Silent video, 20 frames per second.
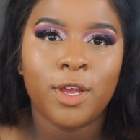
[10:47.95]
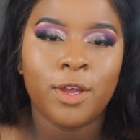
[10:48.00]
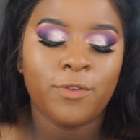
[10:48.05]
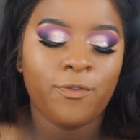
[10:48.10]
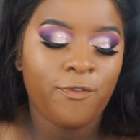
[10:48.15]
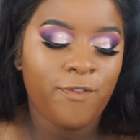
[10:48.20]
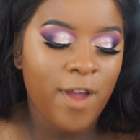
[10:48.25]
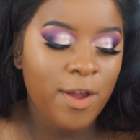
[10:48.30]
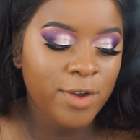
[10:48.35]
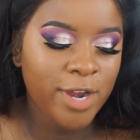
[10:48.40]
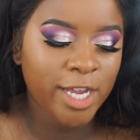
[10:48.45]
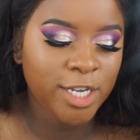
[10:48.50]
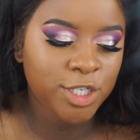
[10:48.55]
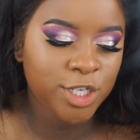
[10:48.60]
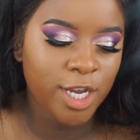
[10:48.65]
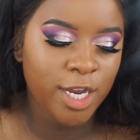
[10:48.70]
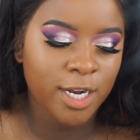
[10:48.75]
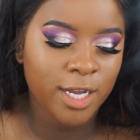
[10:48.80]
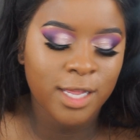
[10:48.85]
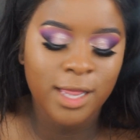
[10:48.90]

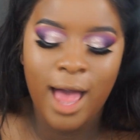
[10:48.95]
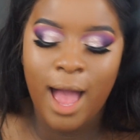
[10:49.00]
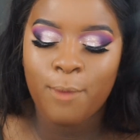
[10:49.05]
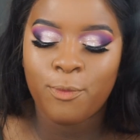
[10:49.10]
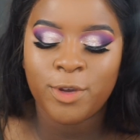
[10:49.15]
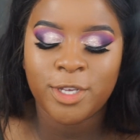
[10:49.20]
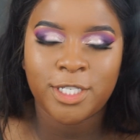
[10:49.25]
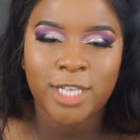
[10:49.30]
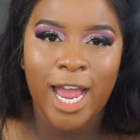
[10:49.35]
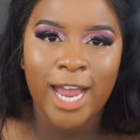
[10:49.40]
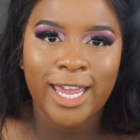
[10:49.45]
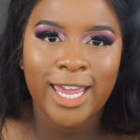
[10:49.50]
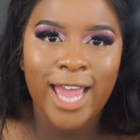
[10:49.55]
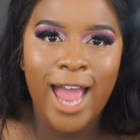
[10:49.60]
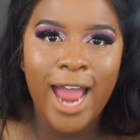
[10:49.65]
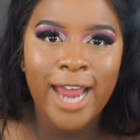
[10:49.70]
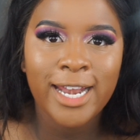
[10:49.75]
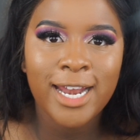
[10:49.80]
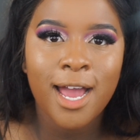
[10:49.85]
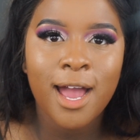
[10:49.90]
foundation collab with Jackie
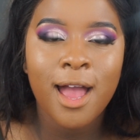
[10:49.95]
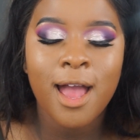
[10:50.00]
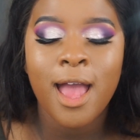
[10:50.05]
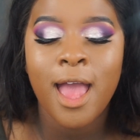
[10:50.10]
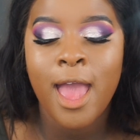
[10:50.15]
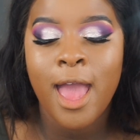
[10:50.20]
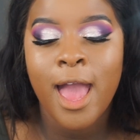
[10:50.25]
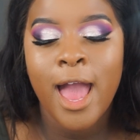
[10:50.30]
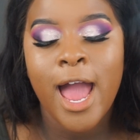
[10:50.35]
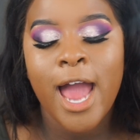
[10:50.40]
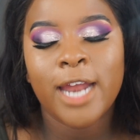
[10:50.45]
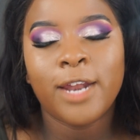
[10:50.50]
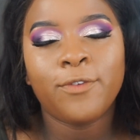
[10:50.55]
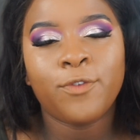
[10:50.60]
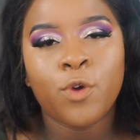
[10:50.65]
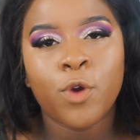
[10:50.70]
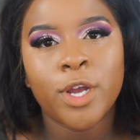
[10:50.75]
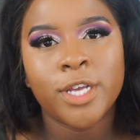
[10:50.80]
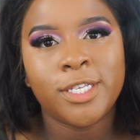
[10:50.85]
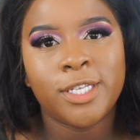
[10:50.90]
Aina, and
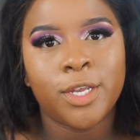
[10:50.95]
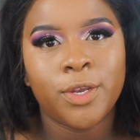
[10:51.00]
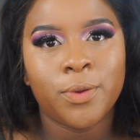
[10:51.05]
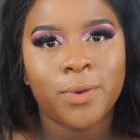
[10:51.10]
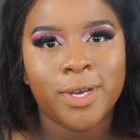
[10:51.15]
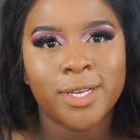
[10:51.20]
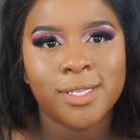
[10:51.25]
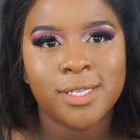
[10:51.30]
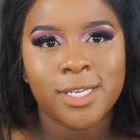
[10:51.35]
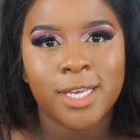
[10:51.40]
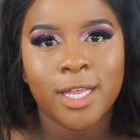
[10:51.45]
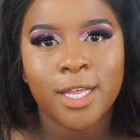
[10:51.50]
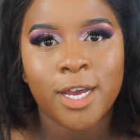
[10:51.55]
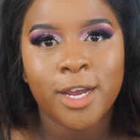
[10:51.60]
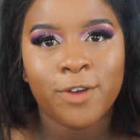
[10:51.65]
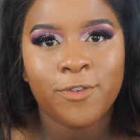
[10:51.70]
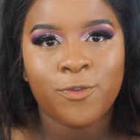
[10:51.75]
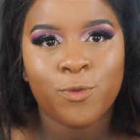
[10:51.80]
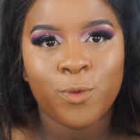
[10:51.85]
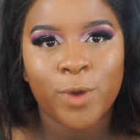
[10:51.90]
of course the new
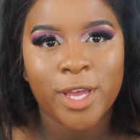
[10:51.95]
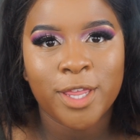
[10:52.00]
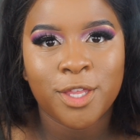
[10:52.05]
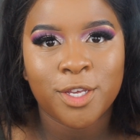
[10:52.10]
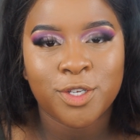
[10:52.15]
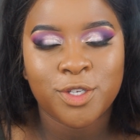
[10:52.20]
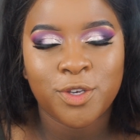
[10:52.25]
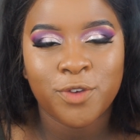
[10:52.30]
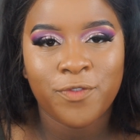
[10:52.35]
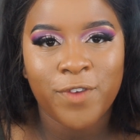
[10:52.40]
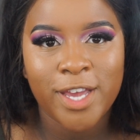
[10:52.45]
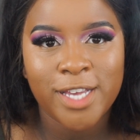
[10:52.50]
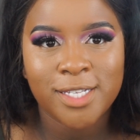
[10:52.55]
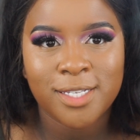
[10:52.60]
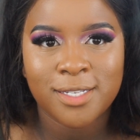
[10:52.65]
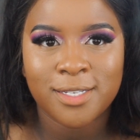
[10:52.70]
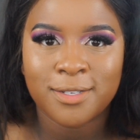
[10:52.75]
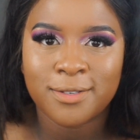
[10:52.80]
concealer with Too Faced.